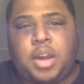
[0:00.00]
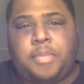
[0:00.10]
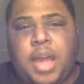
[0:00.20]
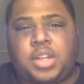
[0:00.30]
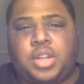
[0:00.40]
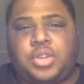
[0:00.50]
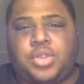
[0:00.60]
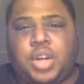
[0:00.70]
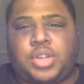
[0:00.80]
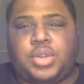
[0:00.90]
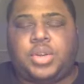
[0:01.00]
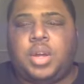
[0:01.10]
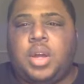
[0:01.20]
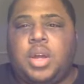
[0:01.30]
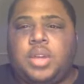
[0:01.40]
manage their structure
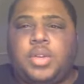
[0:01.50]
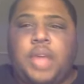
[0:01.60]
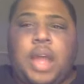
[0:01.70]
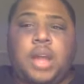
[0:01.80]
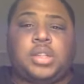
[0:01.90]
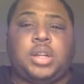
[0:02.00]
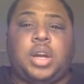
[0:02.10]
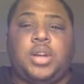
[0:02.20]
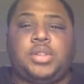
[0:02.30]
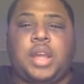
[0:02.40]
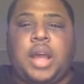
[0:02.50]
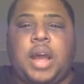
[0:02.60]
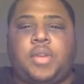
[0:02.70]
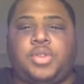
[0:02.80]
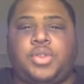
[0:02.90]
so they actually understand
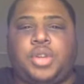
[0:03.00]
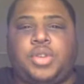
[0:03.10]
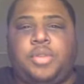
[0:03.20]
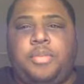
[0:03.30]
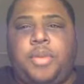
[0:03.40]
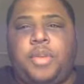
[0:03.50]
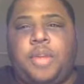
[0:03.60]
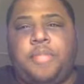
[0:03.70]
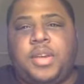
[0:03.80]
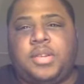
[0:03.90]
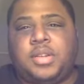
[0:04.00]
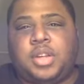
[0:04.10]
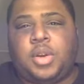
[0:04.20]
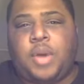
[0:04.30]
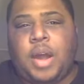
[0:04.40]
how to structure and build their business
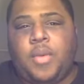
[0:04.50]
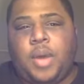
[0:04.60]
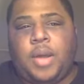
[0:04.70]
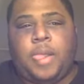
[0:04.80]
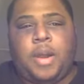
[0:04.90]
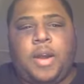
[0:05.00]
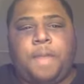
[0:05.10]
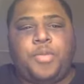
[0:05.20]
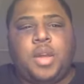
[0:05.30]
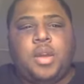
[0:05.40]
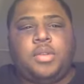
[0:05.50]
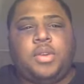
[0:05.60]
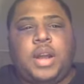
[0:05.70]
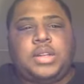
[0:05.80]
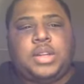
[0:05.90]
the right way. All right.
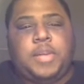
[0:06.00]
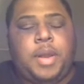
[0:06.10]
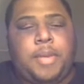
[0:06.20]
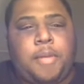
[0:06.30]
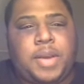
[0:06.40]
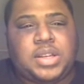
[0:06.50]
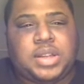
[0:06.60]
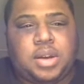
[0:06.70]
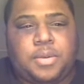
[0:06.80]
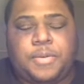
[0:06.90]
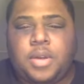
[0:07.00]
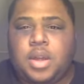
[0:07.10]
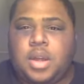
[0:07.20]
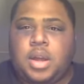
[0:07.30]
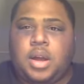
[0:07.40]
So that's a little bit about myself
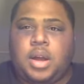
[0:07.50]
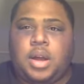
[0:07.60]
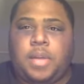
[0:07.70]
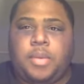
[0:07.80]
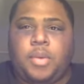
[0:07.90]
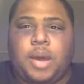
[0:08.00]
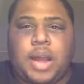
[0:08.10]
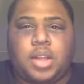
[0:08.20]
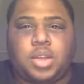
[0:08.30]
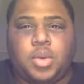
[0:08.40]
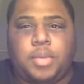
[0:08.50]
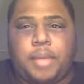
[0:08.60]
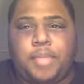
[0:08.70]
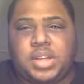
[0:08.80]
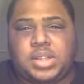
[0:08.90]
and what I do with
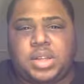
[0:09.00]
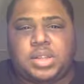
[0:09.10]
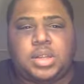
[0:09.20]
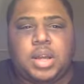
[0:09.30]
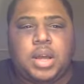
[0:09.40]
my business.